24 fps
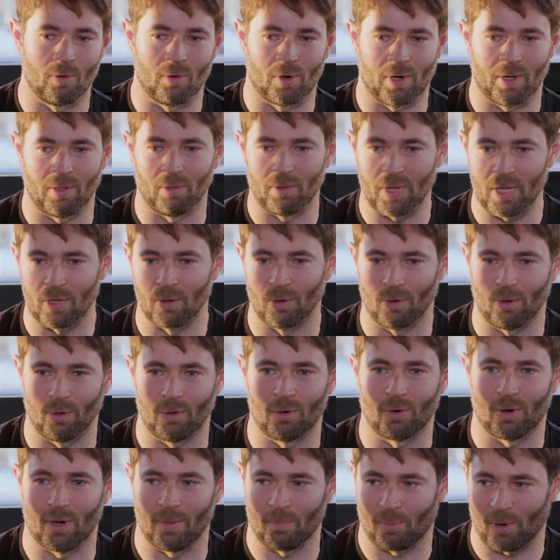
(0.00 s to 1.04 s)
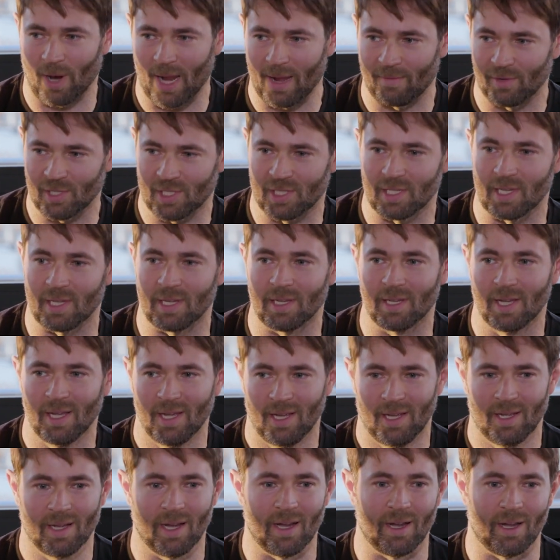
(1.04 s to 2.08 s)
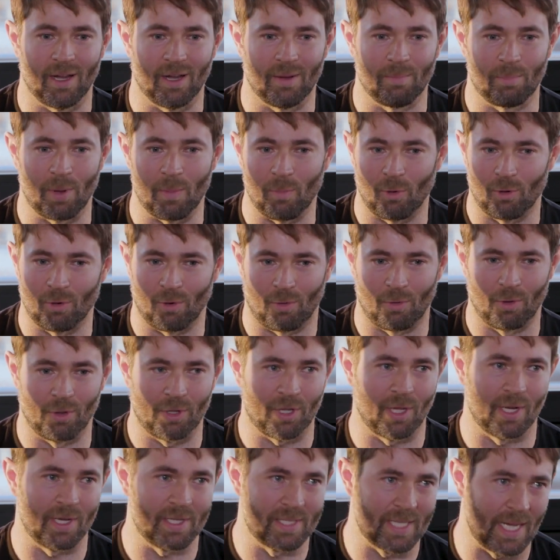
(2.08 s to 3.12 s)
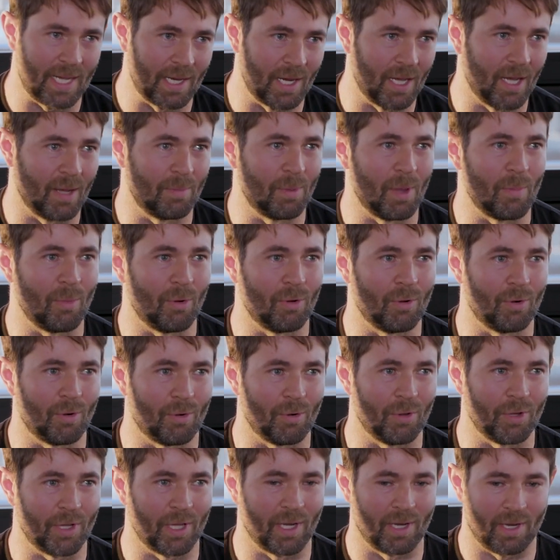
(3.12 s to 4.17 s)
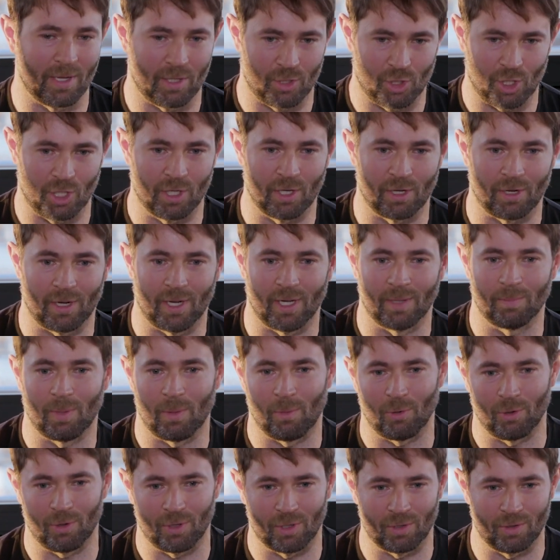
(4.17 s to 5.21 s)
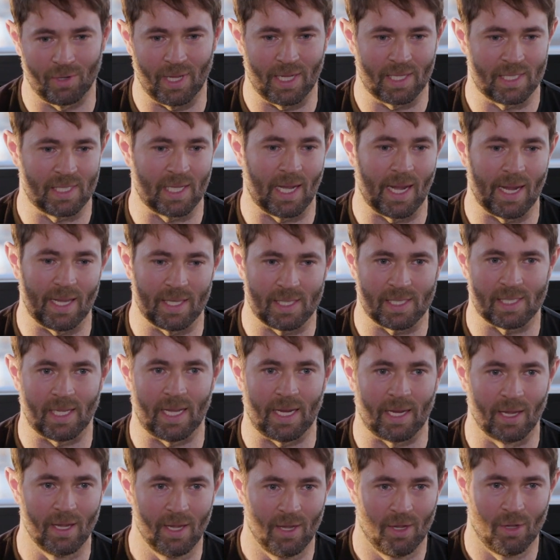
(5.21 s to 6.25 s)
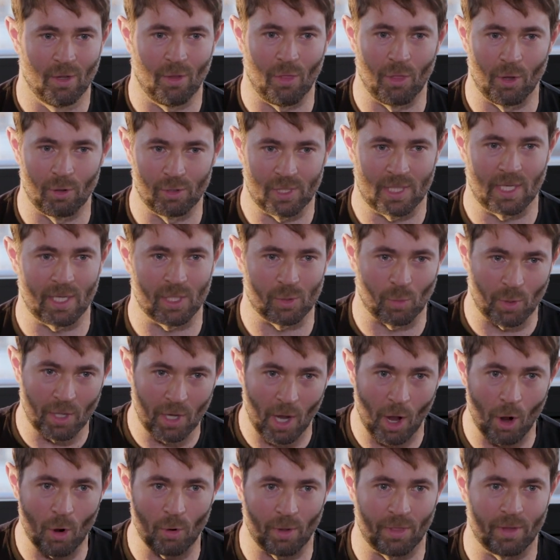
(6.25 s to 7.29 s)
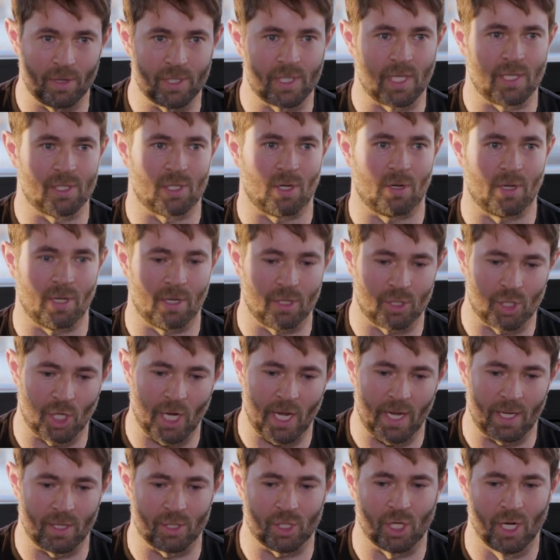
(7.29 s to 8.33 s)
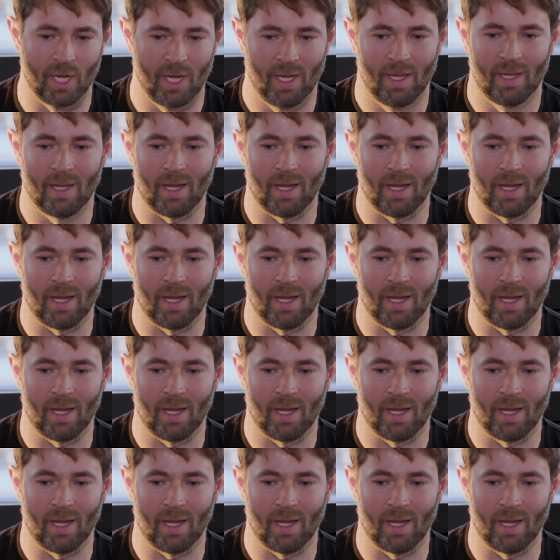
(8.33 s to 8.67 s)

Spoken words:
who are in legal, who are in privacy, people who are really good at data, people who are really good at engineering, people who can do data science. Like those things we know, and those things aren't going to change.